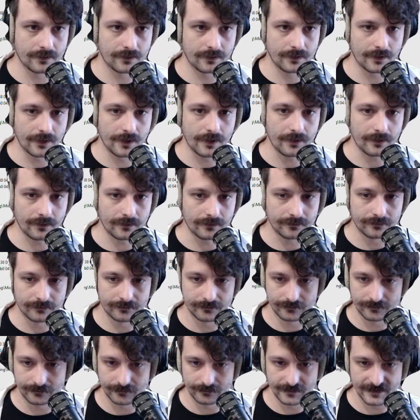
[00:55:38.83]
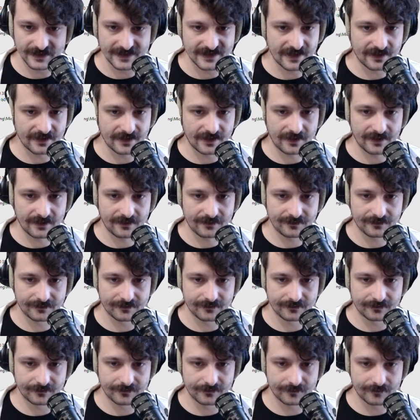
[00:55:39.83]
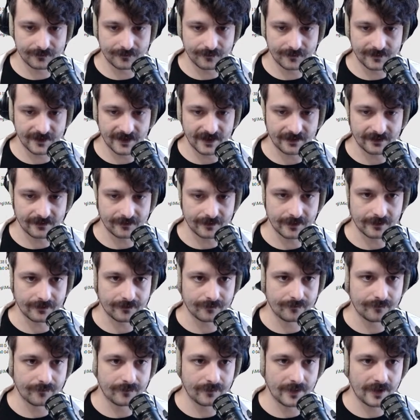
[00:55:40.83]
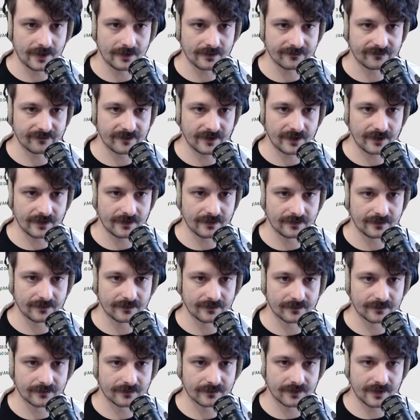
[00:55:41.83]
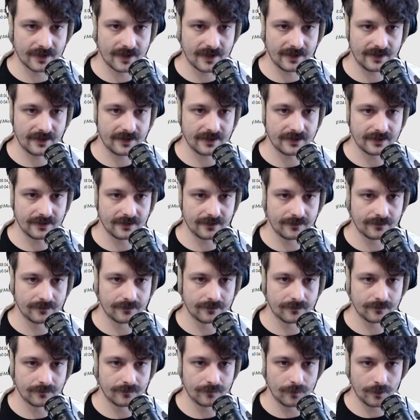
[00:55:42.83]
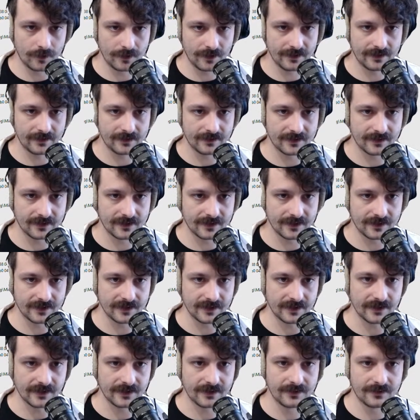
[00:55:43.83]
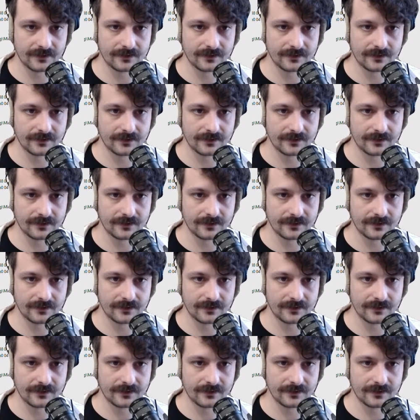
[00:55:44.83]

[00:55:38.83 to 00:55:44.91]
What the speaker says: Oh, is that not how? Yeah, there we go. Modify. 9E. 1E.